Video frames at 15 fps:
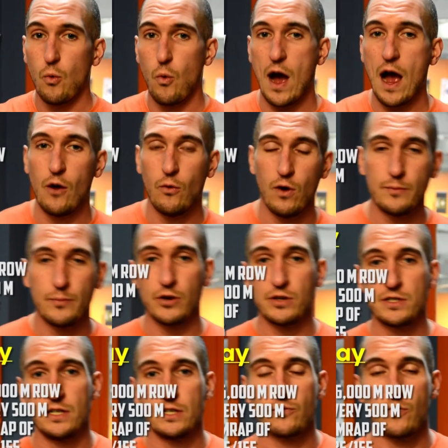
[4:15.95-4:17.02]
While one
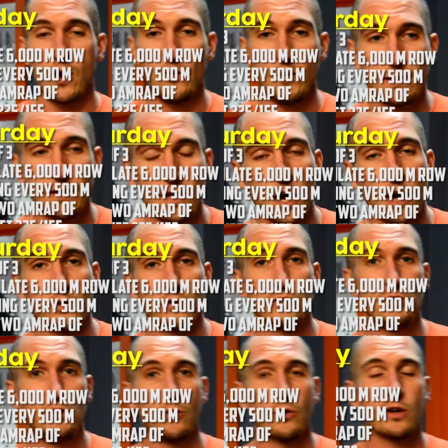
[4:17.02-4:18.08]
person is rowing, the other
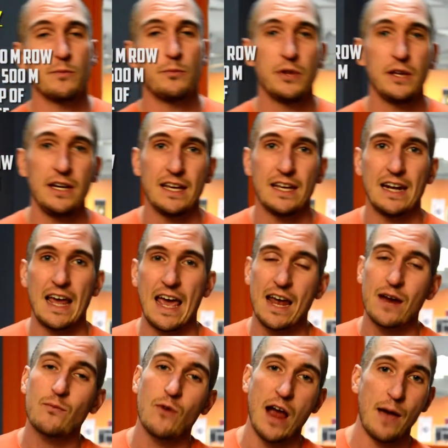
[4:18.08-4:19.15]
2 are completing an
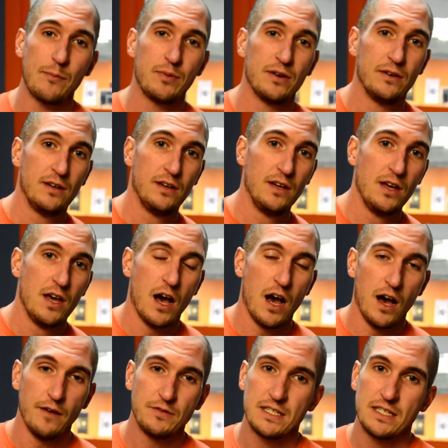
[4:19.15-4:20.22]
AMRAP
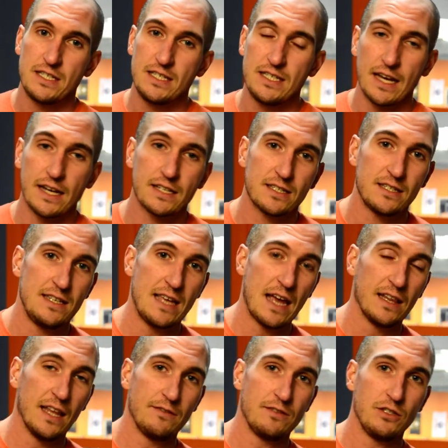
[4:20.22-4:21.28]
of 6
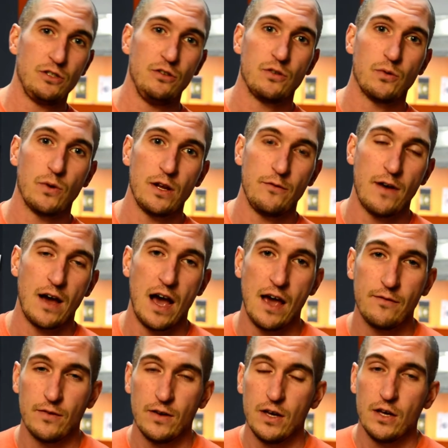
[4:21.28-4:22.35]
deadlifts at
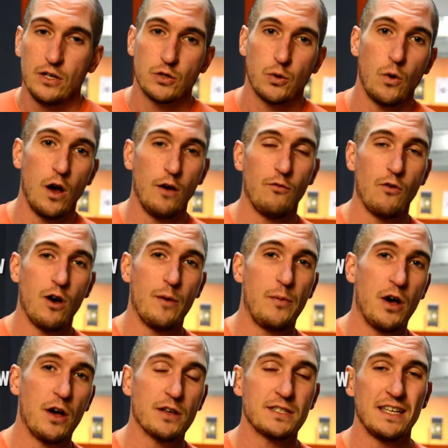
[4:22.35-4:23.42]
225, 12 wall
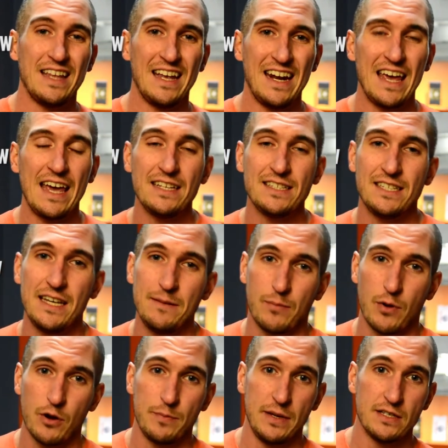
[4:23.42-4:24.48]
balls, and then 18
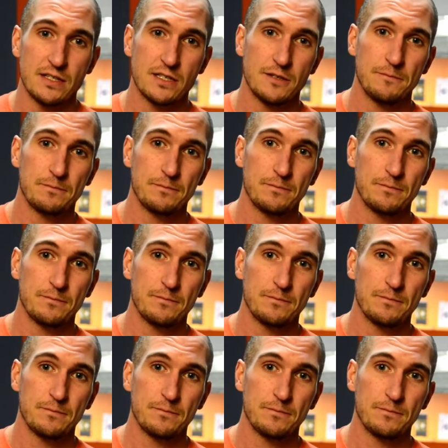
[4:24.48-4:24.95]
burpees.